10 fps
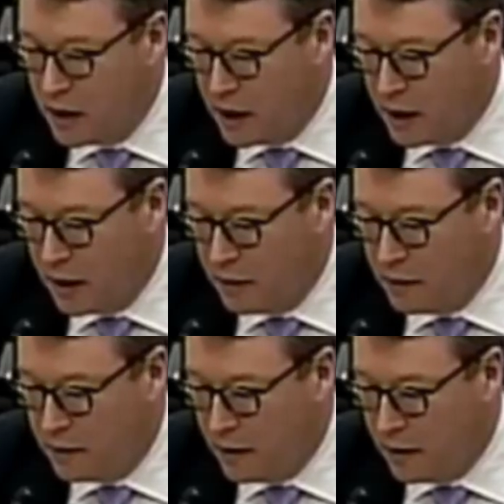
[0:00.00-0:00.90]

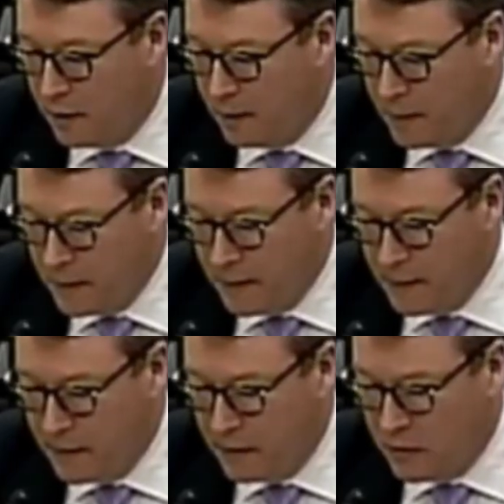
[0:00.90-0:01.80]
and
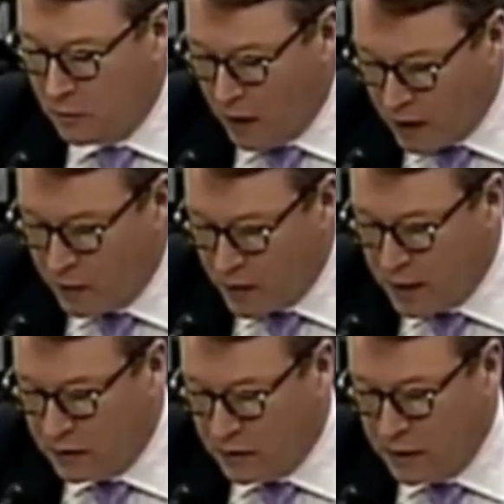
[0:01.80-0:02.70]
the
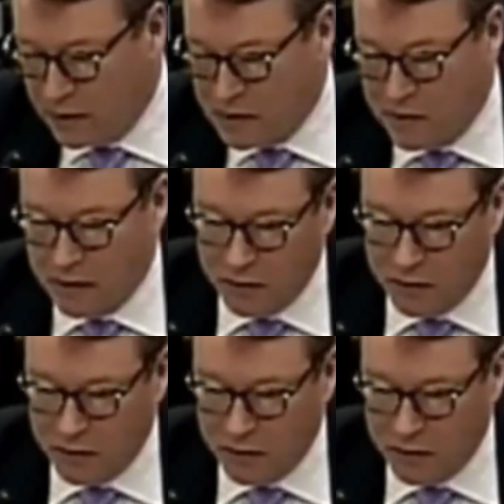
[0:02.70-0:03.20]
gratifying thing is that a